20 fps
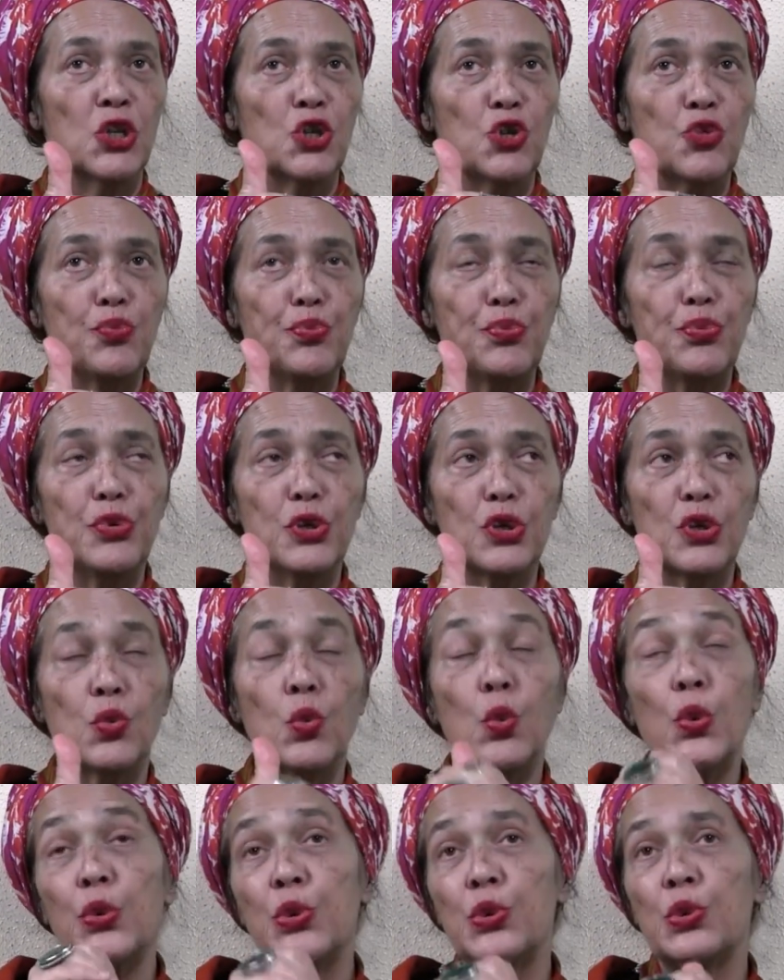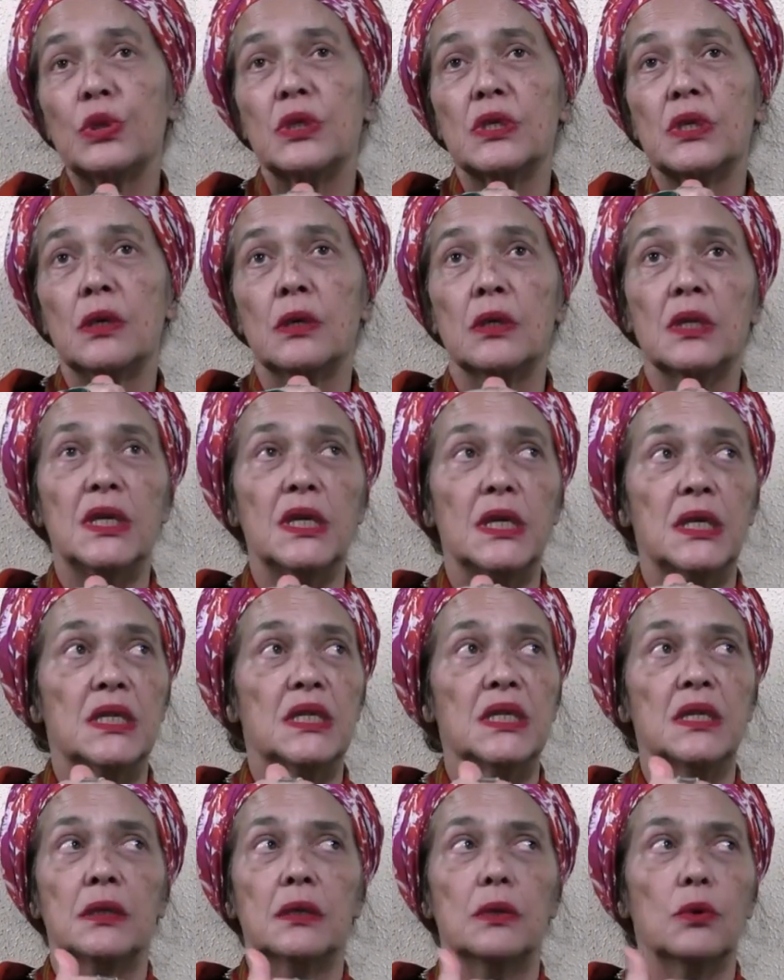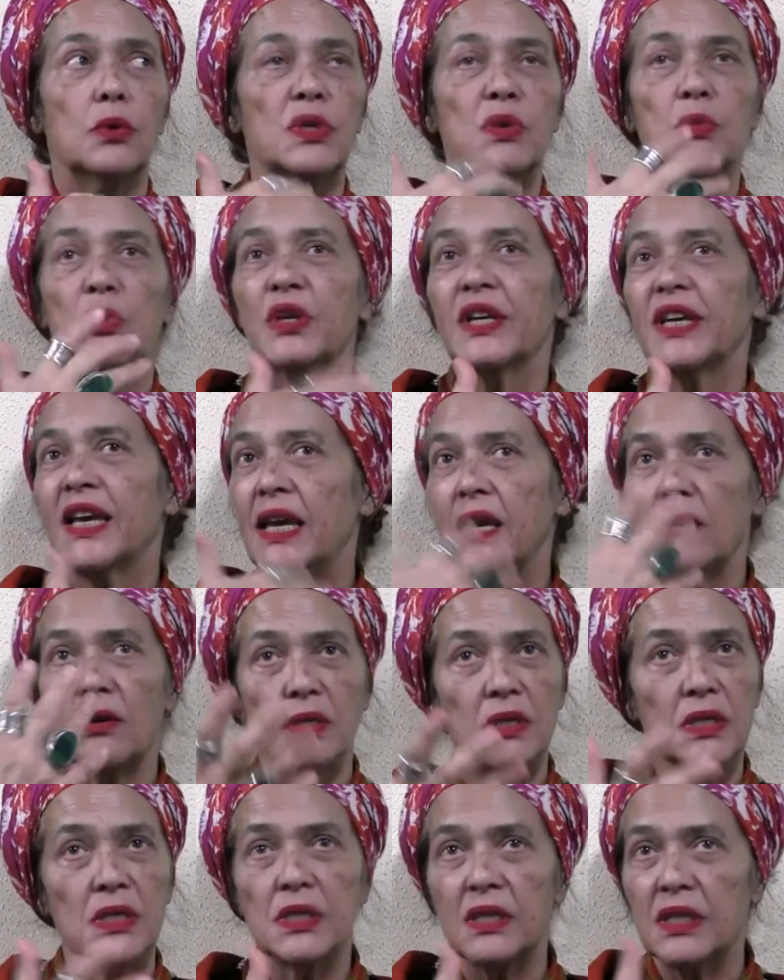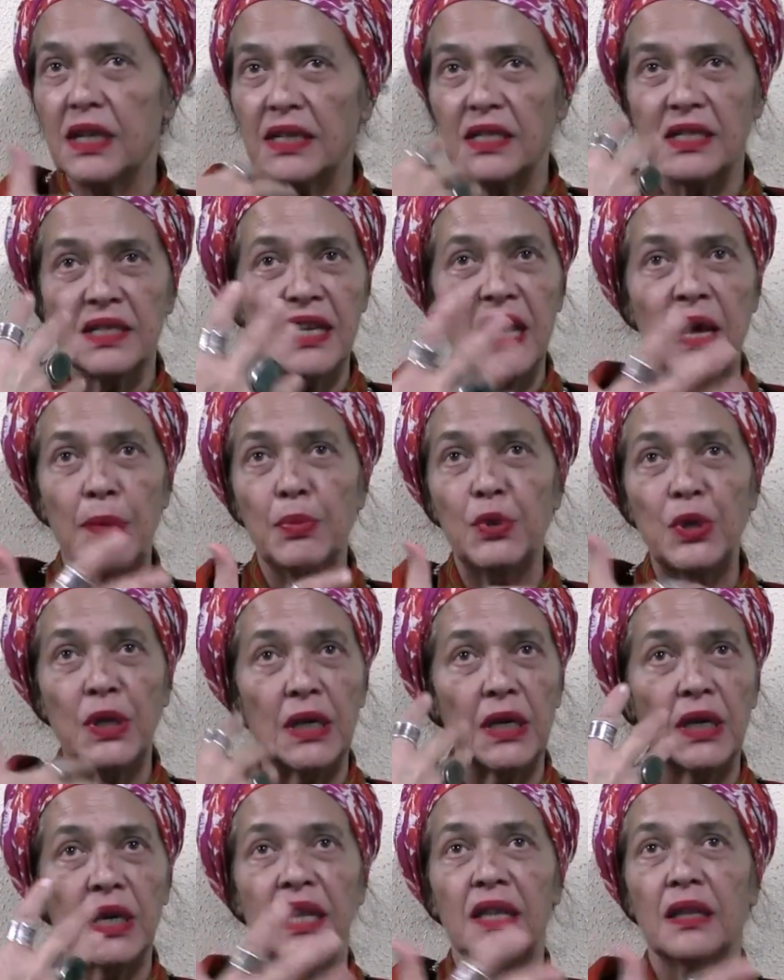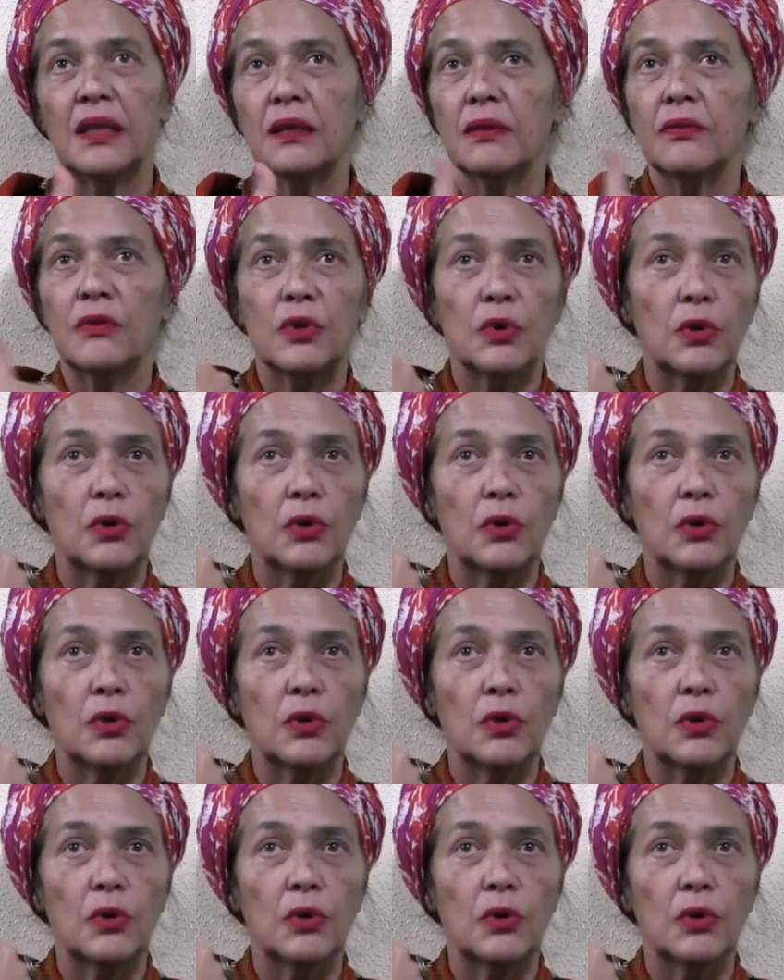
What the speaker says: to put words on this incredible chaos that's happening and